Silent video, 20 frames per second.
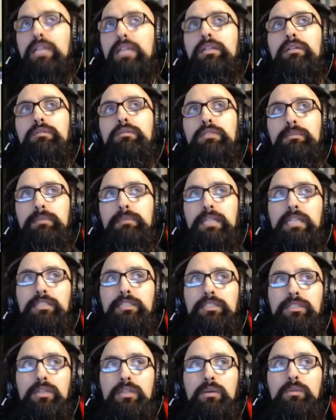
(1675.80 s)
I thought it was going to be
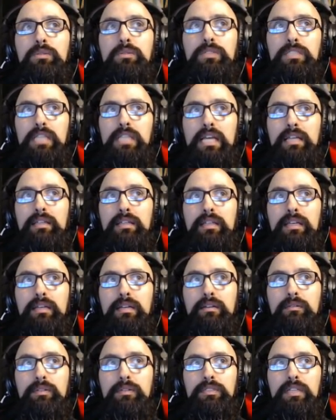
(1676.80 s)
that stone snake
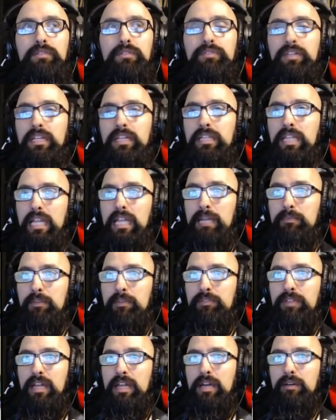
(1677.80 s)
thing, which I forget the name
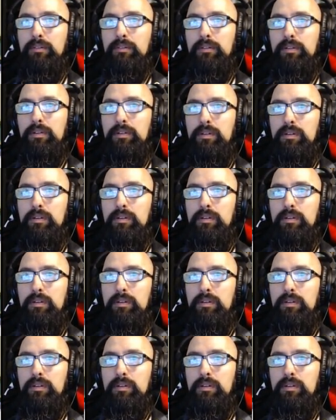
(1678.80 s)
of now.